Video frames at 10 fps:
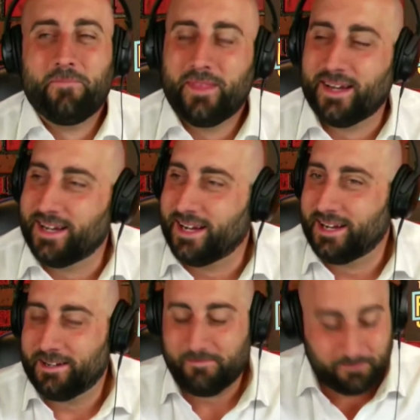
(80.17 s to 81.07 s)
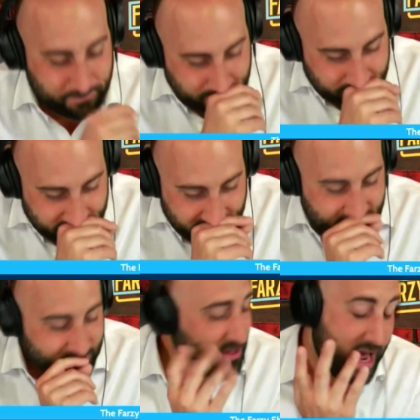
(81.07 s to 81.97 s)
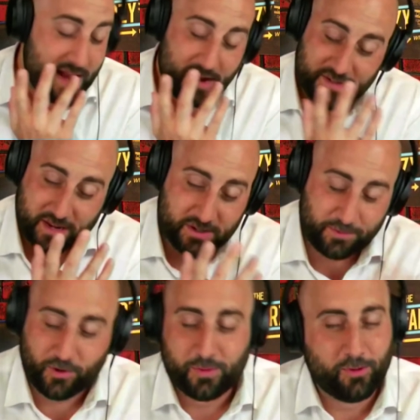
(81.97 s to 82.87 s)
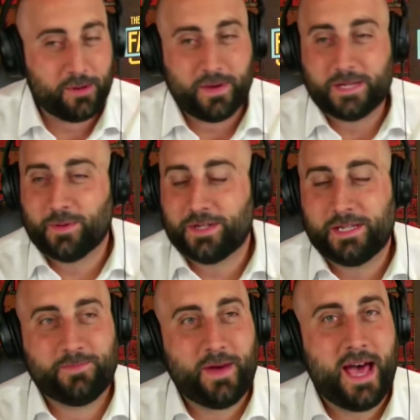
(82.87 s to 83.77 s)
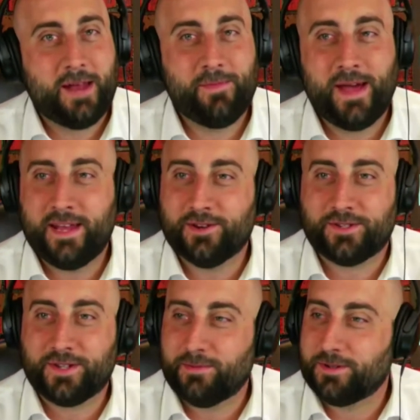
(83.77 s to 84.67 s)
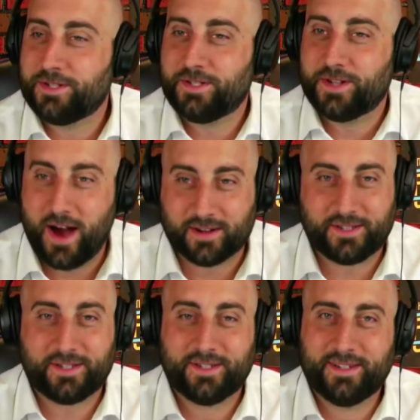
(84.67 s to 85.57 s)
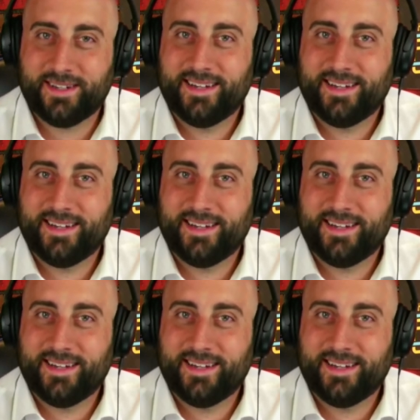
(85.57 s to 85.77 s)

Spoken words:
And I've said this before, but when a baseball team's bad, man, your summer sucks.